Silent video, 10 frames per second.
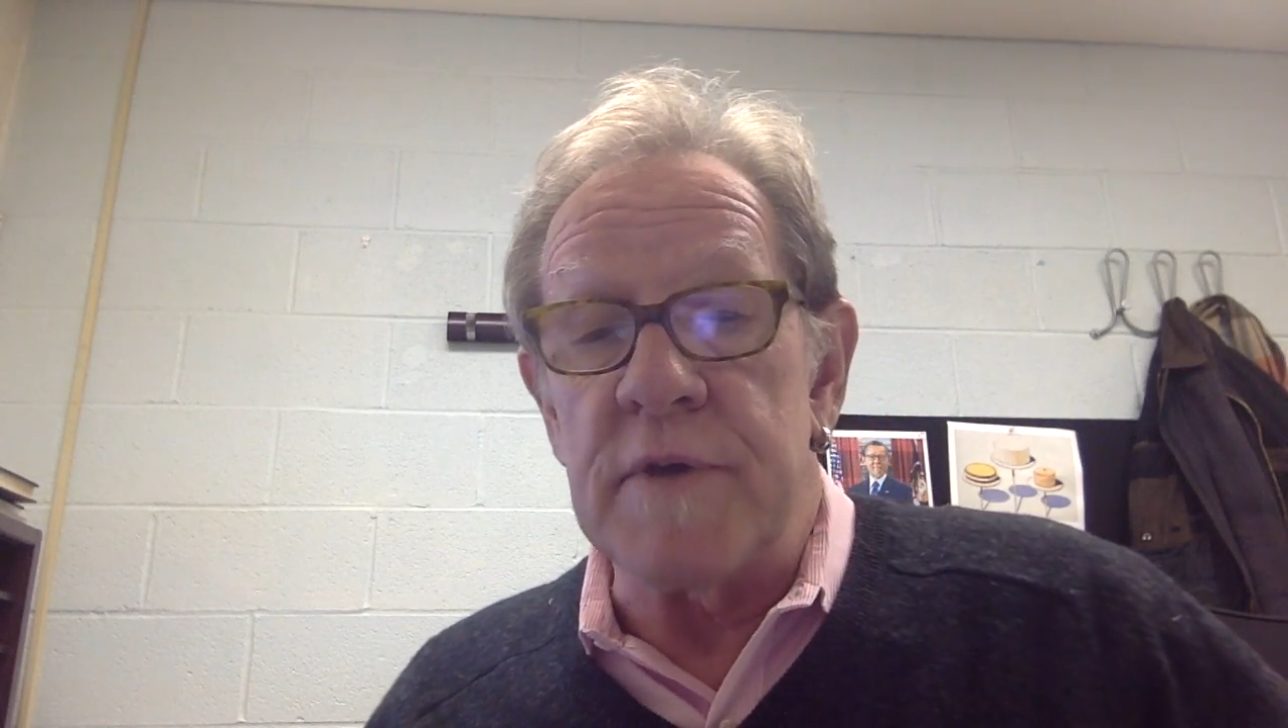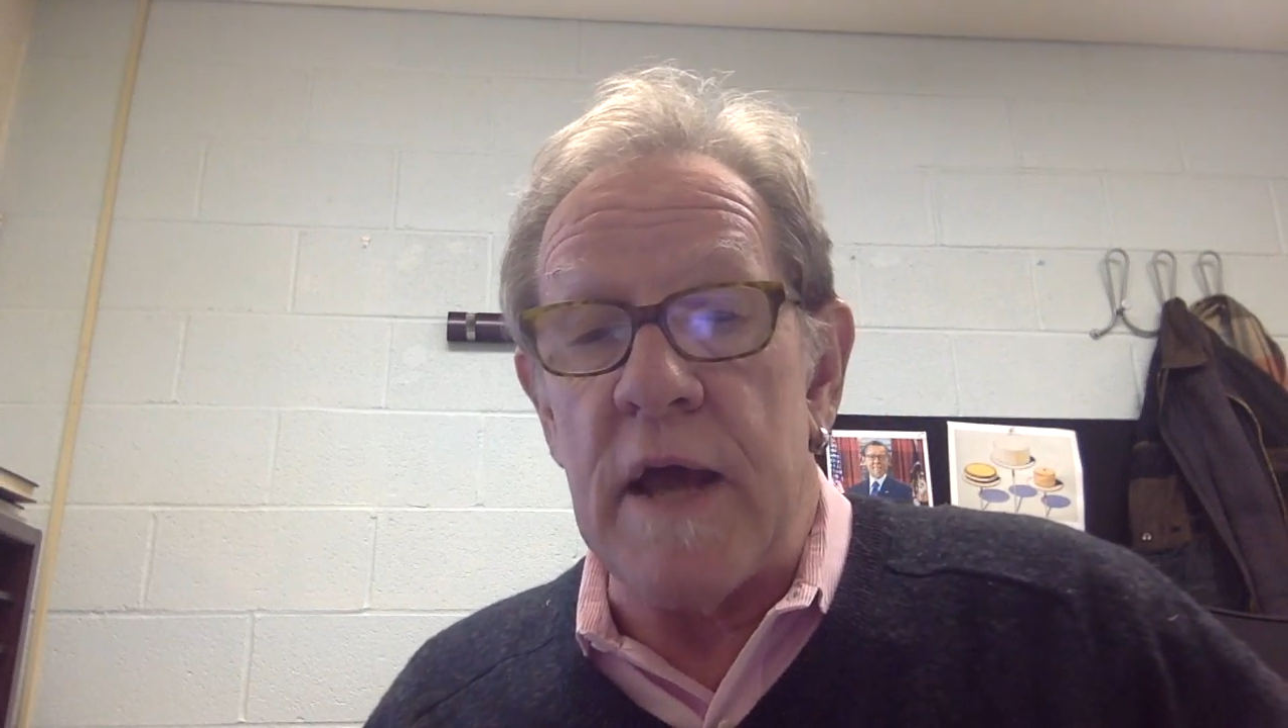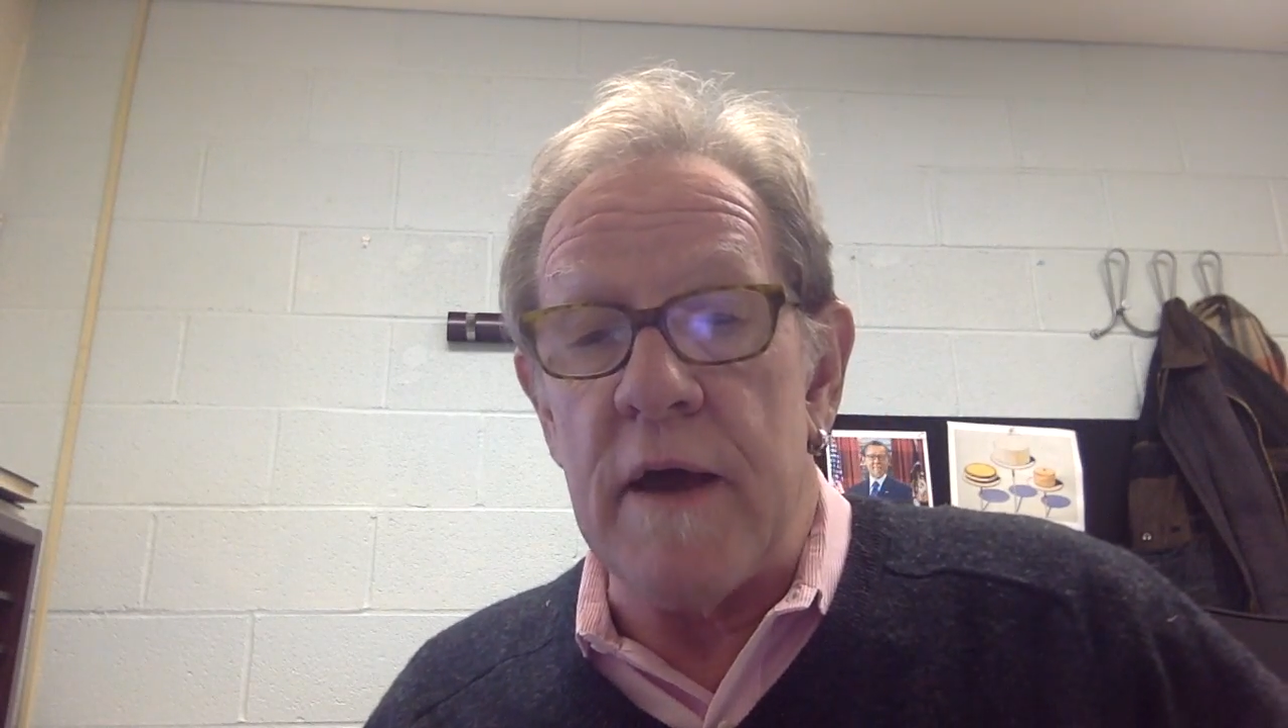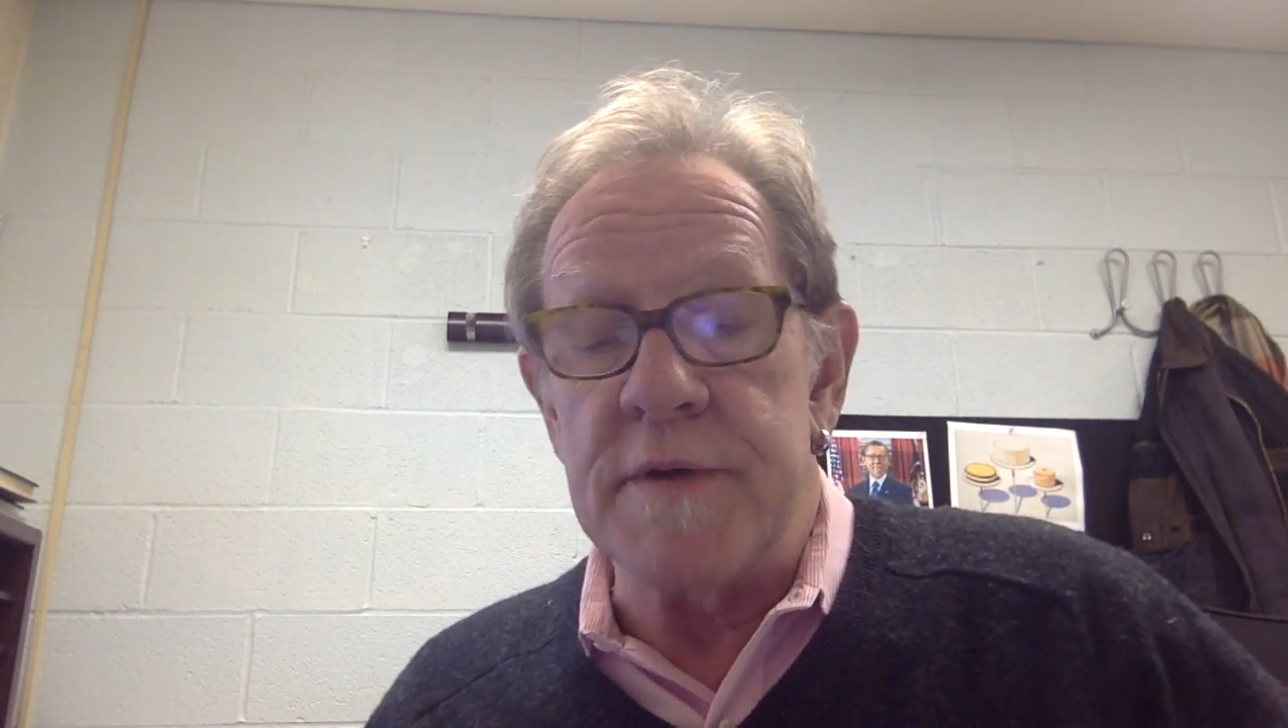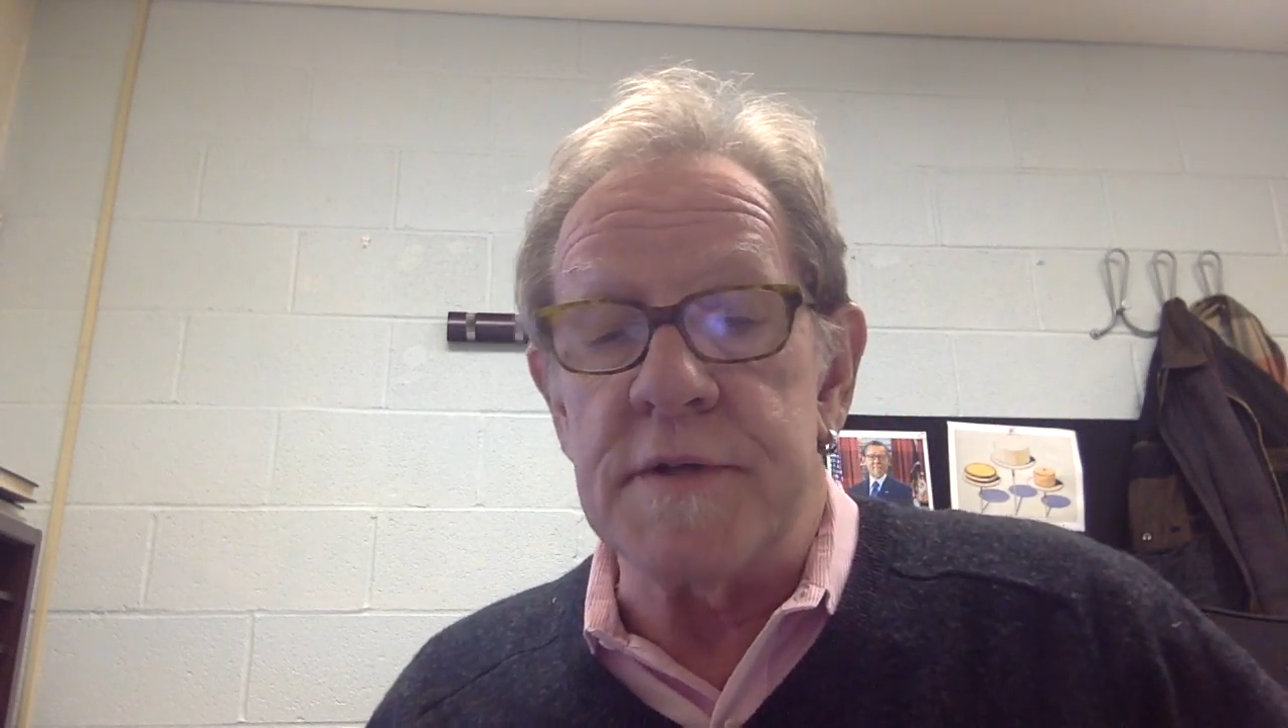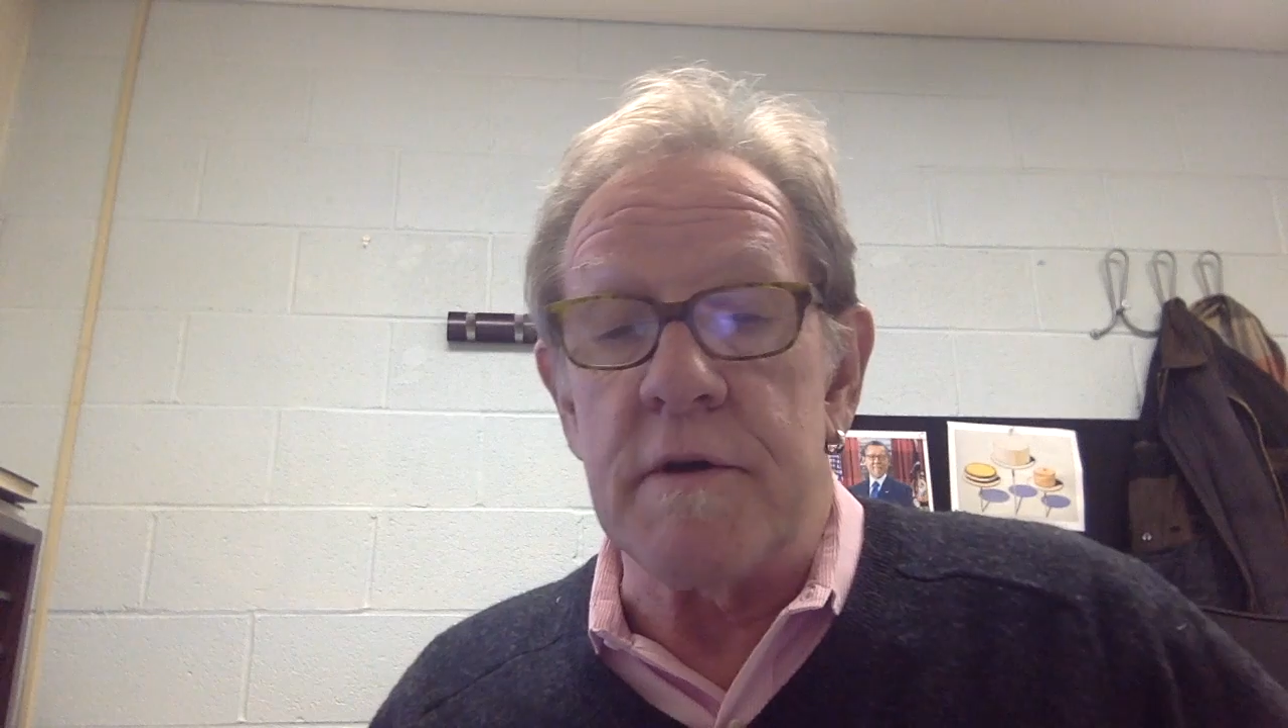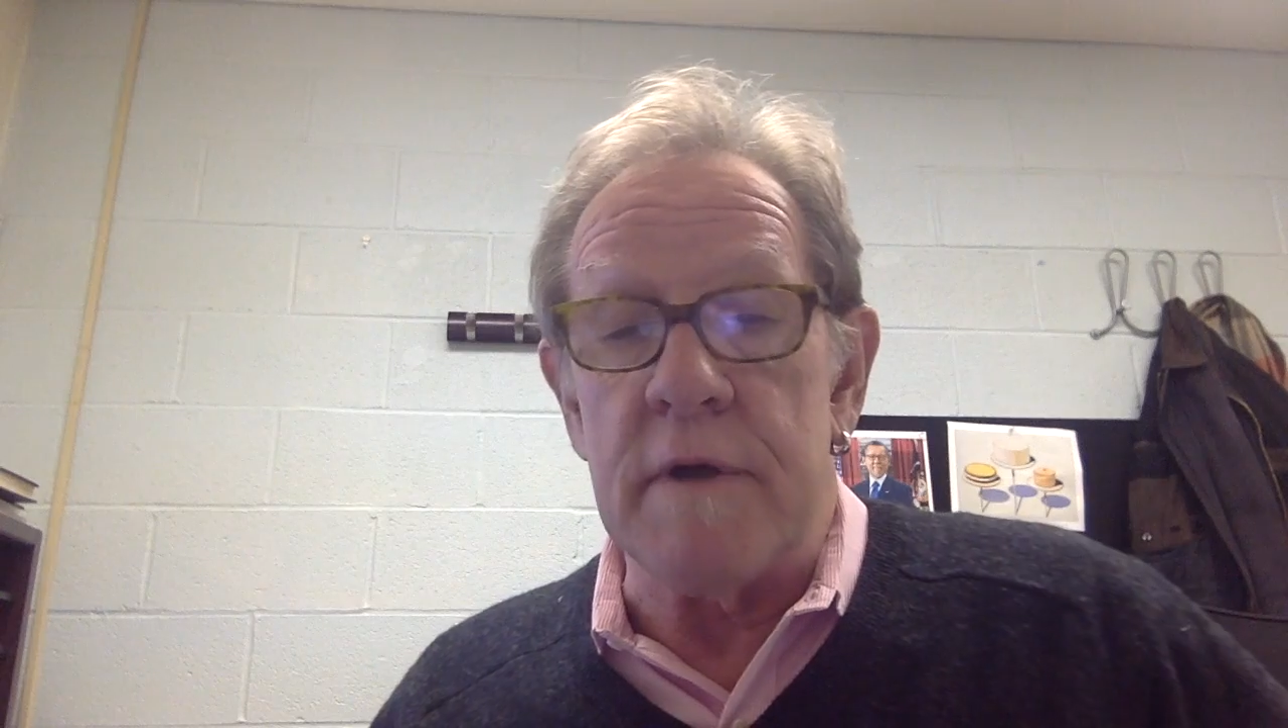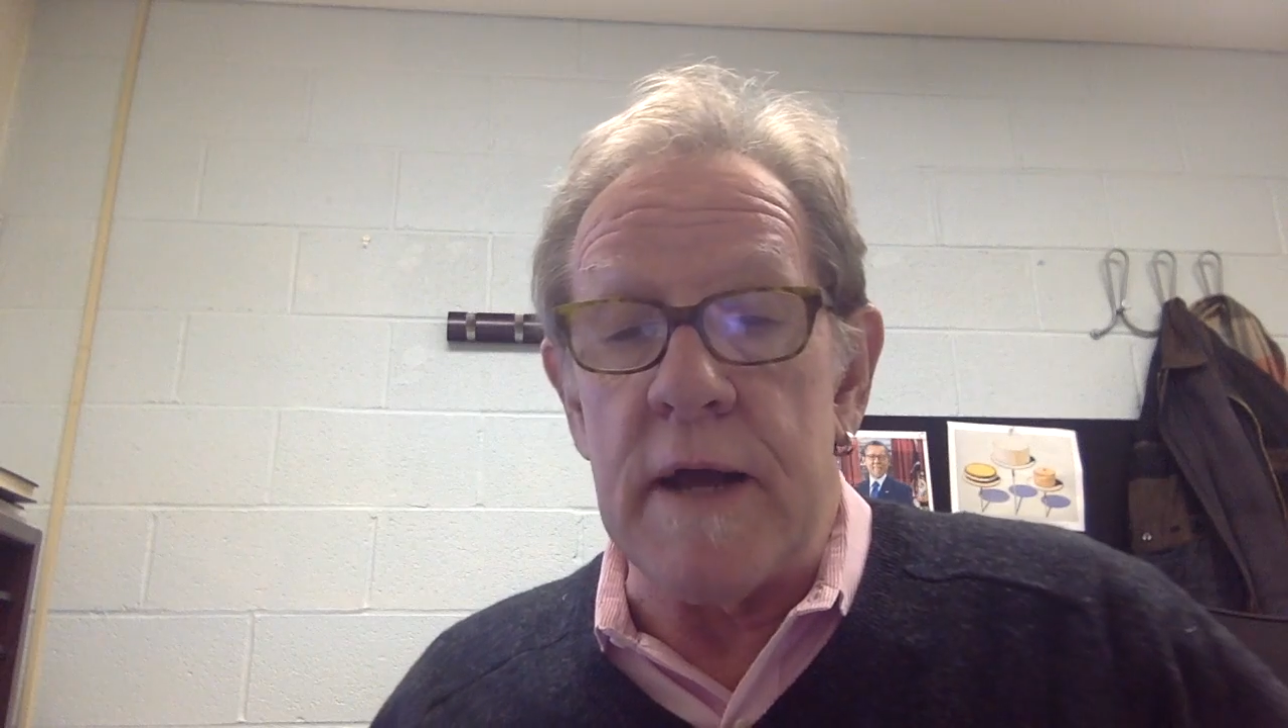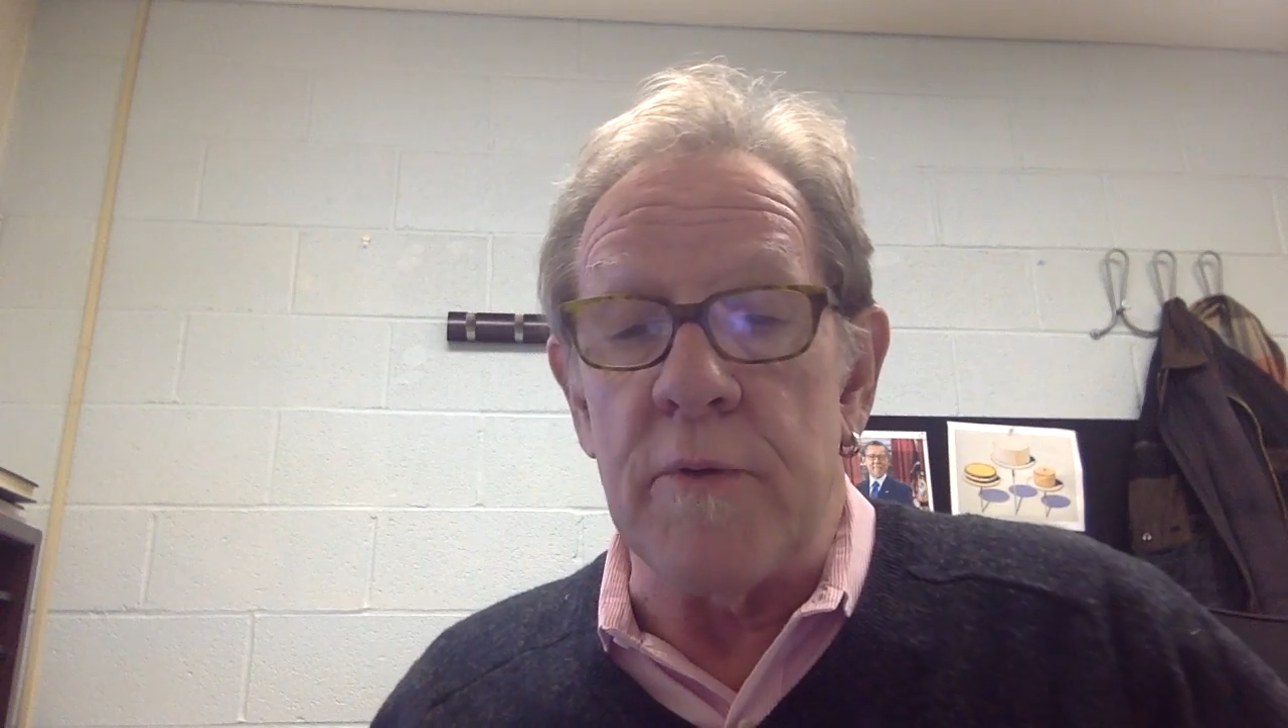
chaos theory.